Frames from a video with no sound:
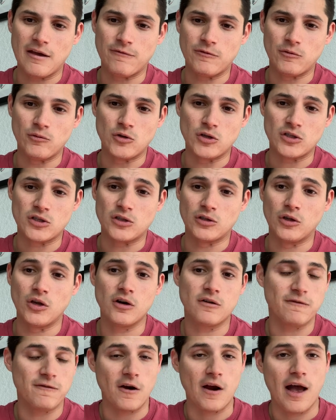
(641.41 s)
you just
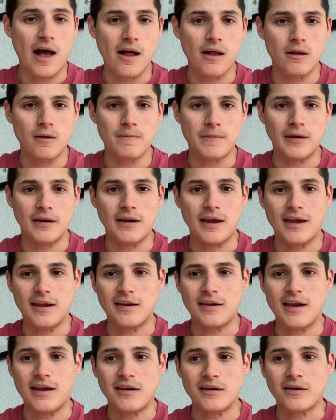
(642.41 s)
look for help
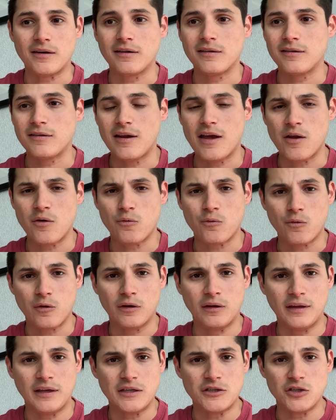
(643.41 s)
and
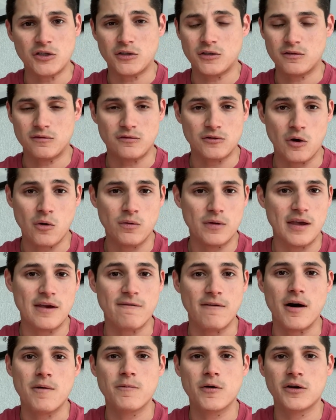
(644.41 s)
really just don't give
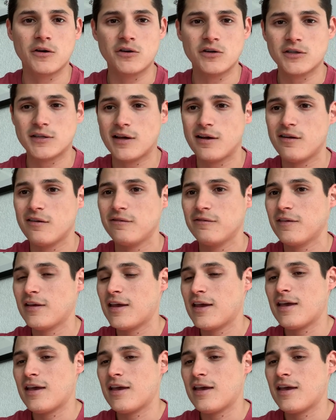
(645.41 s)
up on yourself,